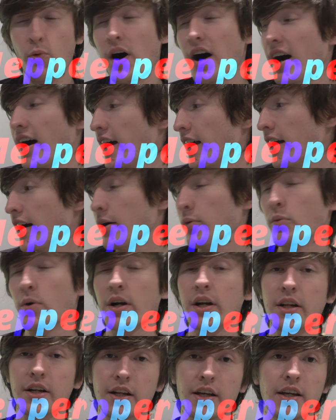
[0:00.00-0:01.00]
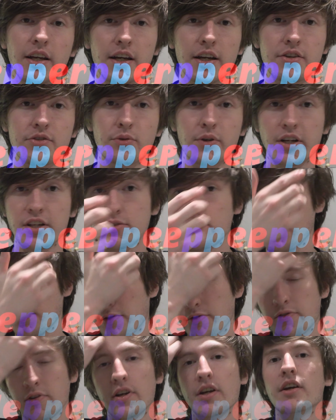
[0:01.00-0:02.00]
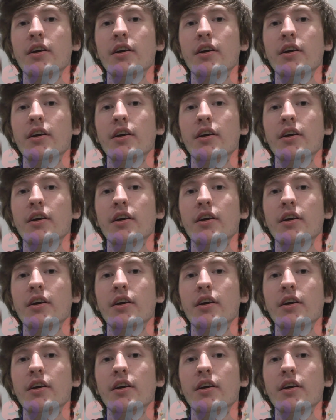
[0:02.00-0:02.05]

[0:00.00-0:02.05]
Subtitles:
why I wanted a 2012